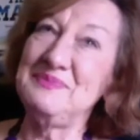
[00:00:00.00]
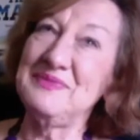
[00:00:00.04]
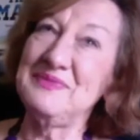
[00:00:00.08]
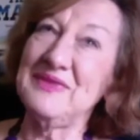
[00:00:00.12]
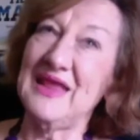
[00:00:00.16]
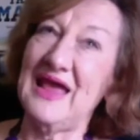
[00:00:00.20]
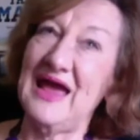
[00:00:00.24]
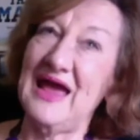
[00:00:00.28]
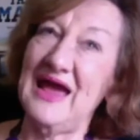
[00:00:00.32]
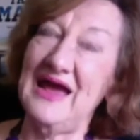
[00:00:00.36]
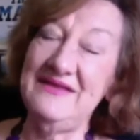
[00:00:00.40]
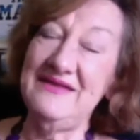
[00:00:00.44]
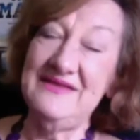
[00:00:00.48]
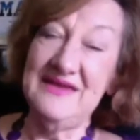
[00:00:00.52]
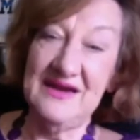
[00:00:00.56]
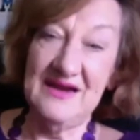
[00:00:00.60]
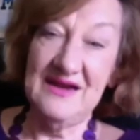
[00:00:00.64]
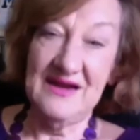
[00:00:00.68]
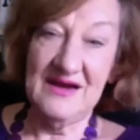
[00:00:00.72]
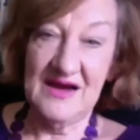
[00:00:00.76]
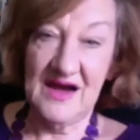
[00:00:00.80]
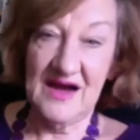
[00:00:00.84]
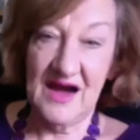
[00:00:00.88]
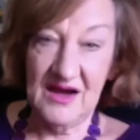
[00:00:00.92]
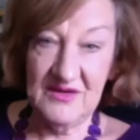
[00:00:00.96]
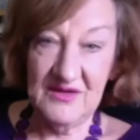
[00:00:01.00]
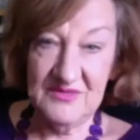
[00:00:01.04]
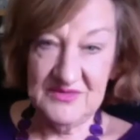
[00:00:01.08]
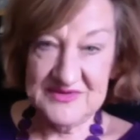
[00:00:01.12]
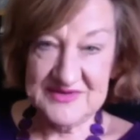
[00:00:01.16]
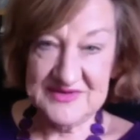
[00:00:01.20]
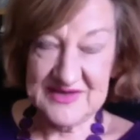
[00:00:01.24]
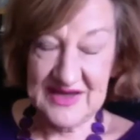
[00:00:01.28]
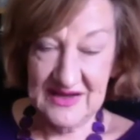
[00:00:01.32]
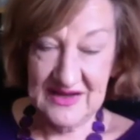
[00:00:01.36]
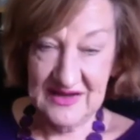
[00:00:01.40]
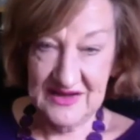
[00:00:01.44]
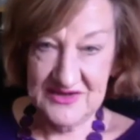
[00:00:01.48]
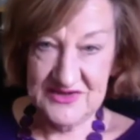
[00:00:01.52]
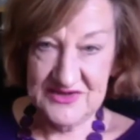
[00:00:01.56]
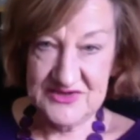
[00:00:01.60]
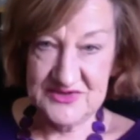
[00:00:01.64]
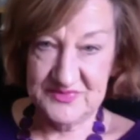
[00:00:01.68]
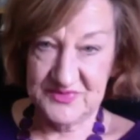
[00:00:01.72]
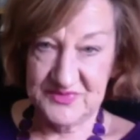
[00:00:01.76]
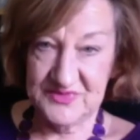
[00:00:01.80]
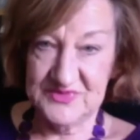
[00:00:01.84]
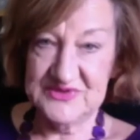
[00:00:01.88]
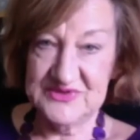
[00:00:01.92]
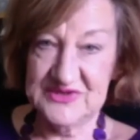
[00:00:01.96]
And then I was
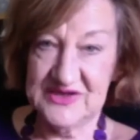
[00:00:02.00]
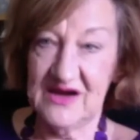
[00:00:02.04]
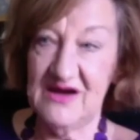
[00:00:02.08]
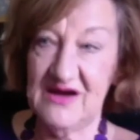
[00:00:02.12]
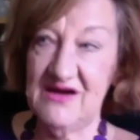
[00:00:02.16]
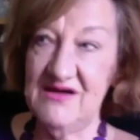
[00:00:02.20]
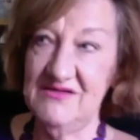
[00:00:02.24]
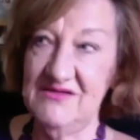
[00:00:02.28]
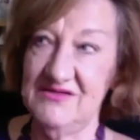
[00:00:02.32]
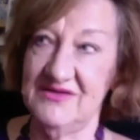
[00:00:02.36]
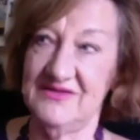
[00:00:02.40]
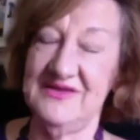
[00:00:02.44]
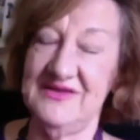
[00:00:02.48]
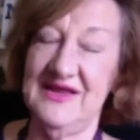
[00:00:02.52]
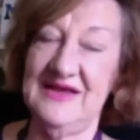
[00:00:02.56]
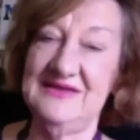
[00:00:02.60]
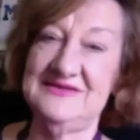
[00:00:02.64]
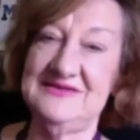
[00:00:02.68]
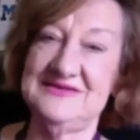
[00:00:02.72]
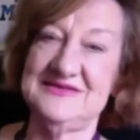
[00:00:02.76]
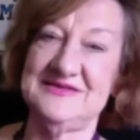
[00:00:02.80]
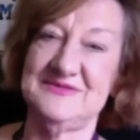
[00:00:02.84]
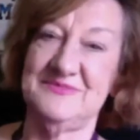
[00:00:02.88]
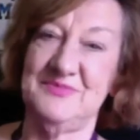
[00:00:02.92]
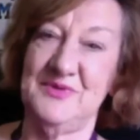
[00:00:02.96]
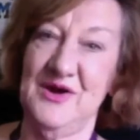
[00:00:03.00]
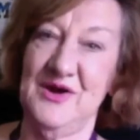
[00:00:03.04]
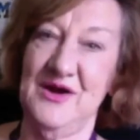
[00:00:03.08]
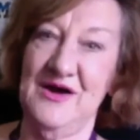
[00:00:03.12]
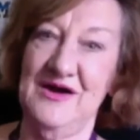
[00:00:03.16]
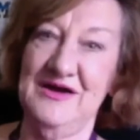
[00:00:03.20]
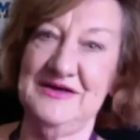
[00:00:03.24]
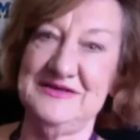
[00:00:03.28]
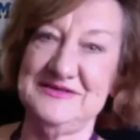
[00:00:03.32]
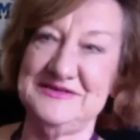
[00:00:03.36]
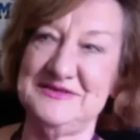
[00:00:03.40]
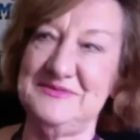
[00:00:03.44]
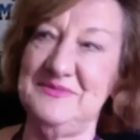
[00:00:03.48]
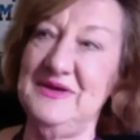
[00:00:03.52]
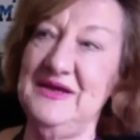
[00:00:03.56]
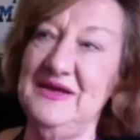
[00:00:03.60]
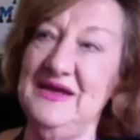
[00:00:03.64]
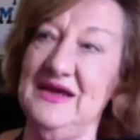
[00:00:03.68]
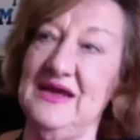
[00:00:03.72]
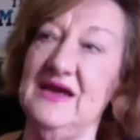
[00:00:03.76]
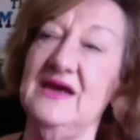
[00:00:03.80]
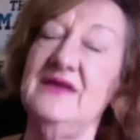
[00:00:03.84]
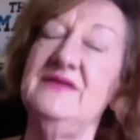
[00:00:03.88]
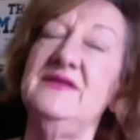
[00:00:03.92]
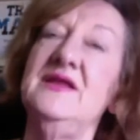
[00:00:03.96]
eligible to go, and that surprised
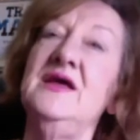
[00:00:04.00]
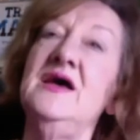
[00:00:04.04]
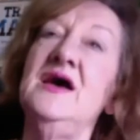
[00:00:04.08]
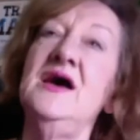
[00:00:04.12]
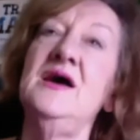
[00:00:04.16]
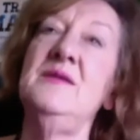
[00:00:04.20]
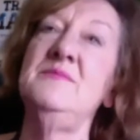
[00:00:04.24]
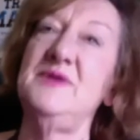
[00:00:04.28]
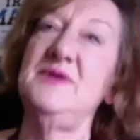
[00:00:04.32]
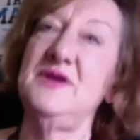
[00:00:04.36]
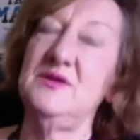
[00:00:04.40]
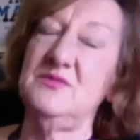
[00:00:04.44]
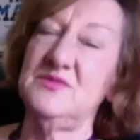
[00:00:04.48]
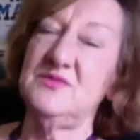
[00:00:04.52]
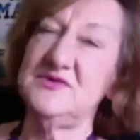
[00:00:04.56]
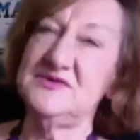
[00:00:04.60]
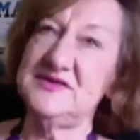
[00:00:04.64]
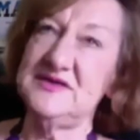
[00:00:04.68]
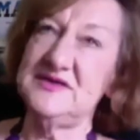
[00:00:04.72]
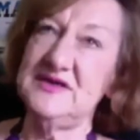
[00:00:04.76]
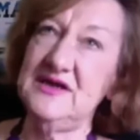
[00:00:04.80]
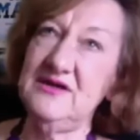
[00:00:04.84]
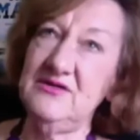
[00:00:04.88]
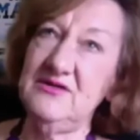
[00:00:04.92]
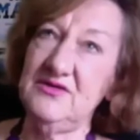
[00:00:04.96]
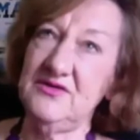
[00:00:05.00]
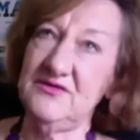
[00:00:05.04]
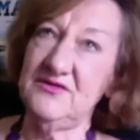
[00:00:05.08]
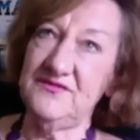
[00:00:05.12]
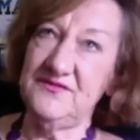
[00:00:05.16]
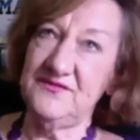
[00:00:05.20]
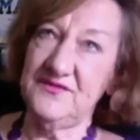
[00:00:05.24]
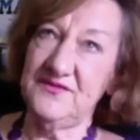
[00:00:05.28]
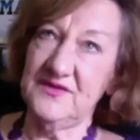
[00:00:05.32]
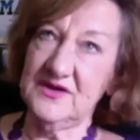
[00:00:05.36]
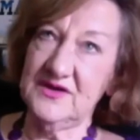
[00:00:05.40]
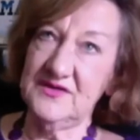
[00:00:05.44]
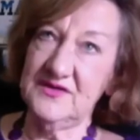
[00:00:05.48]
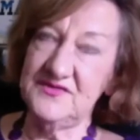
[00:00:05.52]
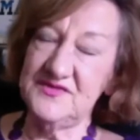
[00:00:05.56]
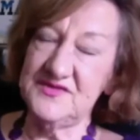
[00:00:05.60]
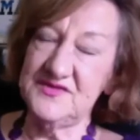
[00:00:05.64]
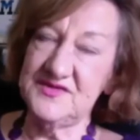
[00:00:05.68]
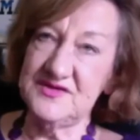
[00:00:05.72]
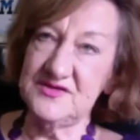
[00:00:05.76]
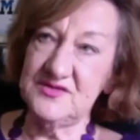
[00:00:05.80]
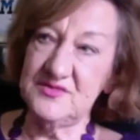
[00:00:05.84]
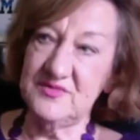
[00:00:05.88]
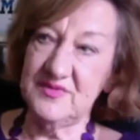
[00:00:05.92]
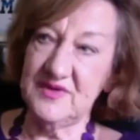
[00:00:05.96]
me. But it was a year of
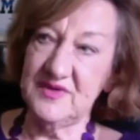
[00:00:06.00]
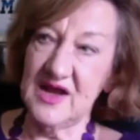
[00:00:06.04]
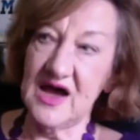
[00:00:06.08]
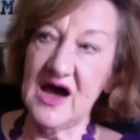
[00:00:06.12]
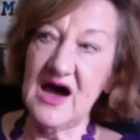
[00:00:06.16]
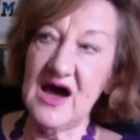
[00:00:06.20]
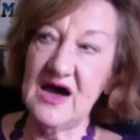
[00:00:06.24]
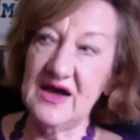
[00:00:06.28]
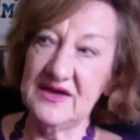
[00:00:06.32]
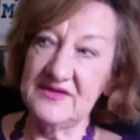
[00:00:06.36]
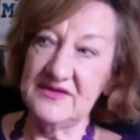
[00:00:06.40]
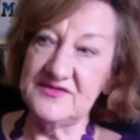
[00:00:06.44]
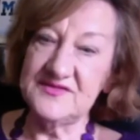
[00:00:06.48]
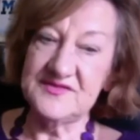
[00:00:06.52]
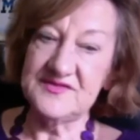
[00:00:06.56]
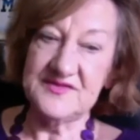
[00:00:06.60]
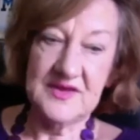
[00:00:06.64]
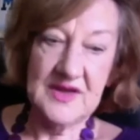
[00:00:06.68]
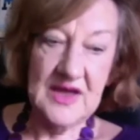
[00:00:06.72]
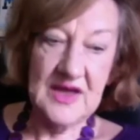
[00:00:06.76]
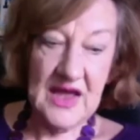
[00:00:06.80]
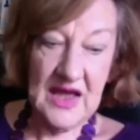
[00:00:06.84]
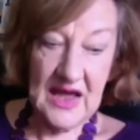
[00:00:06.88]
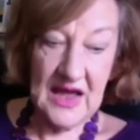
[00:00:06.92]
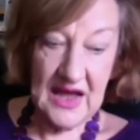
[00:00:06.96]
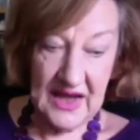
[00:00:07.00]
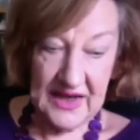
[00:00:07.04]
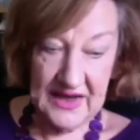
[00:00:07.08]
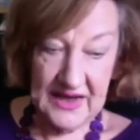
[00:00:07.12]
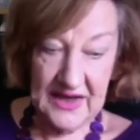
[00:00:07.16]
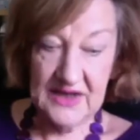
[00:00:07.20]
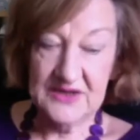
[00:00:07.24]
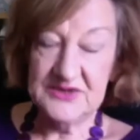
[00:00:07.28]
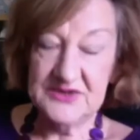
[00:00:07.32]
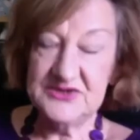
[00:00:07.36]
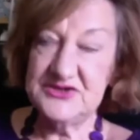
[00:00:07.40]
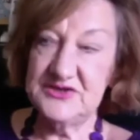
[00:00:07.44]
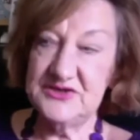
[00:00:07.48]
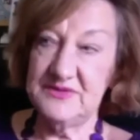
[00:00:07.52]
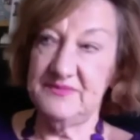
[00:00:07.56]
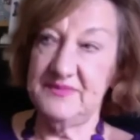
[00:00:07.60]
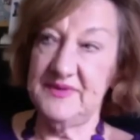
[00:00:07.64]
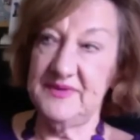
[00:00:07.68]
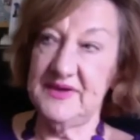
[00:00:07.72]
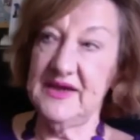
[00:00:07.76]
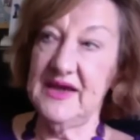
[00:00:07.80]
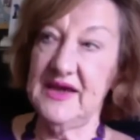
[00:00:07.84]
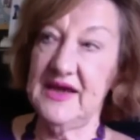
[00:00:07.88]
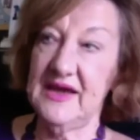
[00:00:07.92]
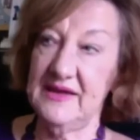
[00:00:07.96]
considerable ice, and our ship
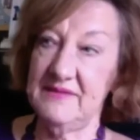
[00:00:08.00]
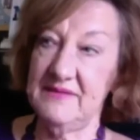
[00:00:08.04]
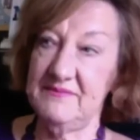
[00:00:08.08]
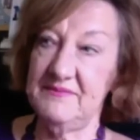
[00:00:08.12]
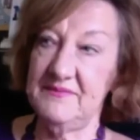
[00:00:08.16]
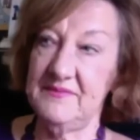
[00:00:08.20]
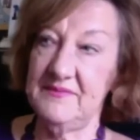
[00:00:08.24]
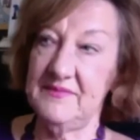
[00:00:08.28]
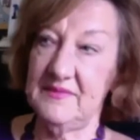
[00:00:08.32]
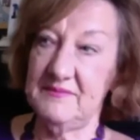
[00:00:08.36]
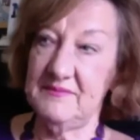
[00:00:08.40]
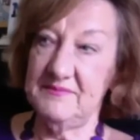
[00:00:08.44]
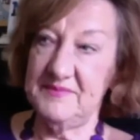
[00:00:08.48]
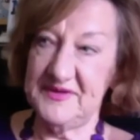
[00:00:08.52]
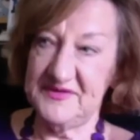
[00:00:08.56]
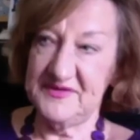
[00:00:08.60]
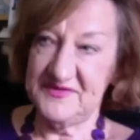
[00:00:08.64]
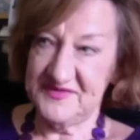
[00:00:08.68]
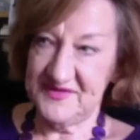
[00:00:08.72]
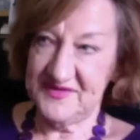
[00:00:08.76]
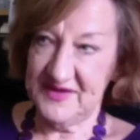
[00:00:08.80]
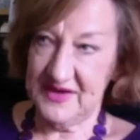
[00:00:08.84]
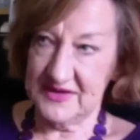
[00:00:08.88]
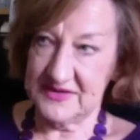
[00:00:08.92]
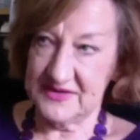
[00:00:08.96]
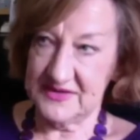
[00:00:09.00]
became beset.